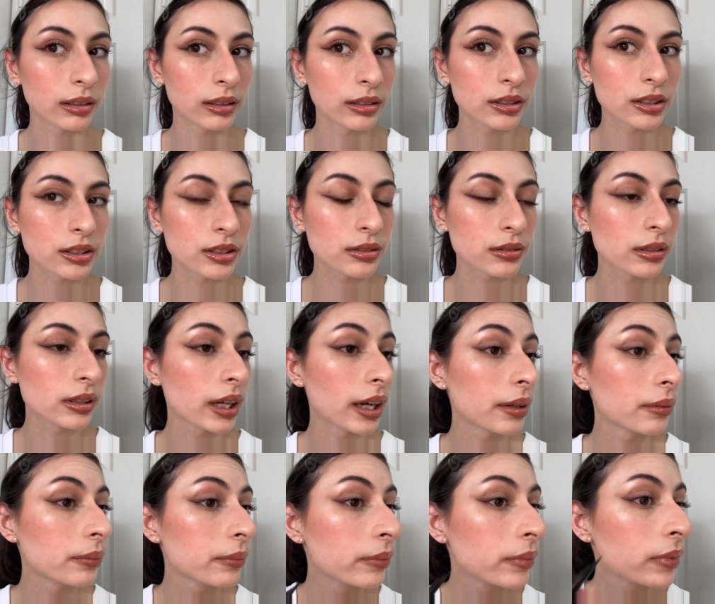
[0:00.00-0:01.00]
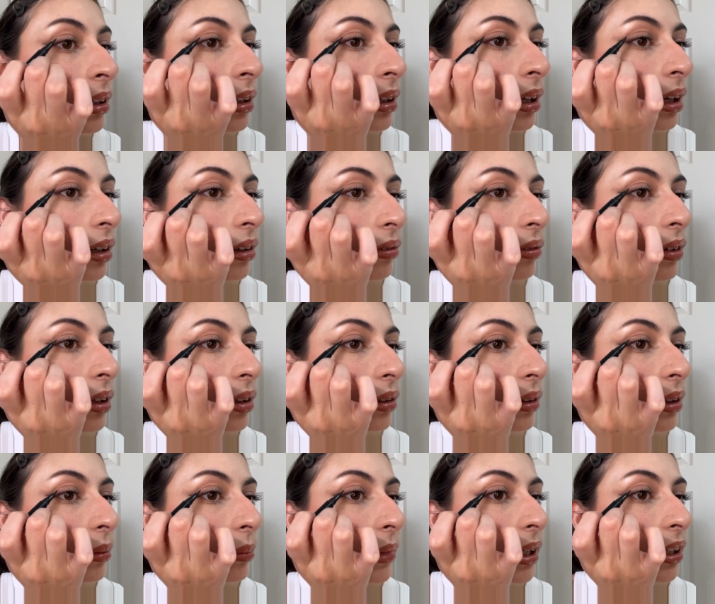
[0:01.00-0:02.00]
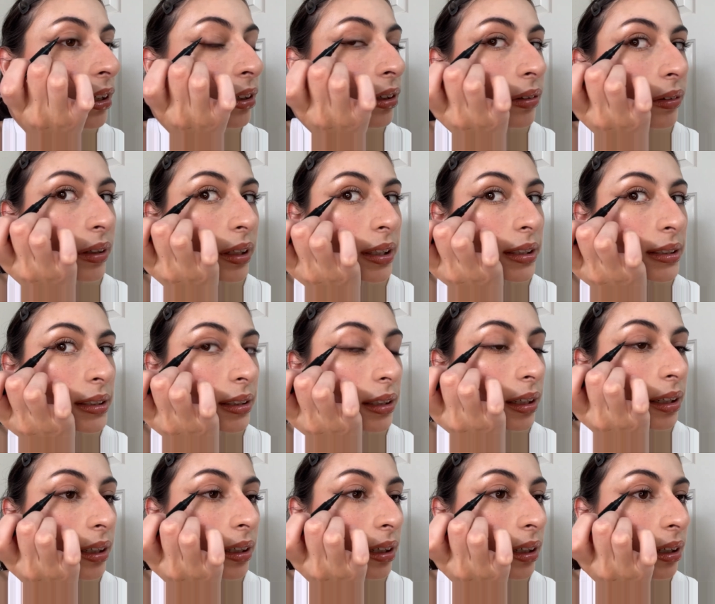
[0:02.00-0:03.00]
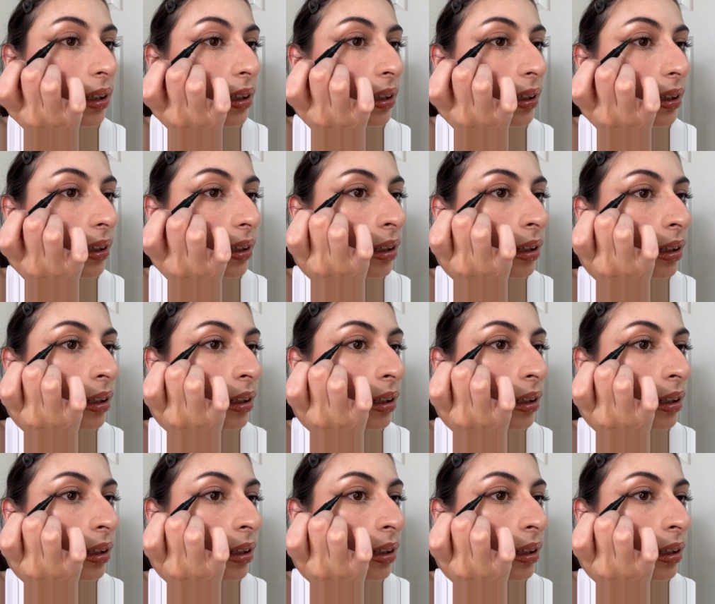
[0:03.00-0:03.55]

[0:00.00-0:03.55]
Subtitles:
and just do a line, kind of following my crease line here,